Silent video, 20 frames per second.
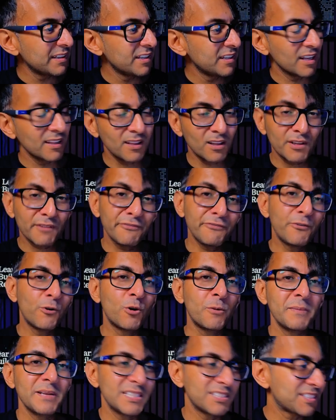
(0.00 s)
A lot of
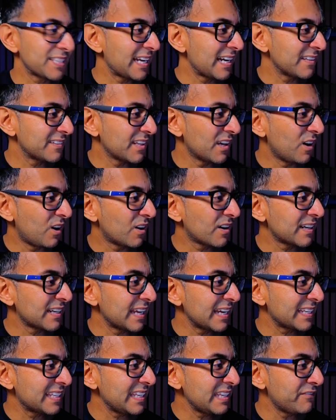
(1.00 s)
formulas out there are going to
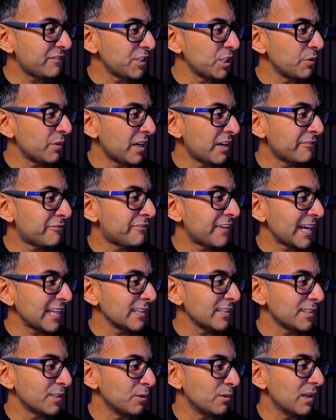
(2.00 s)
give you a value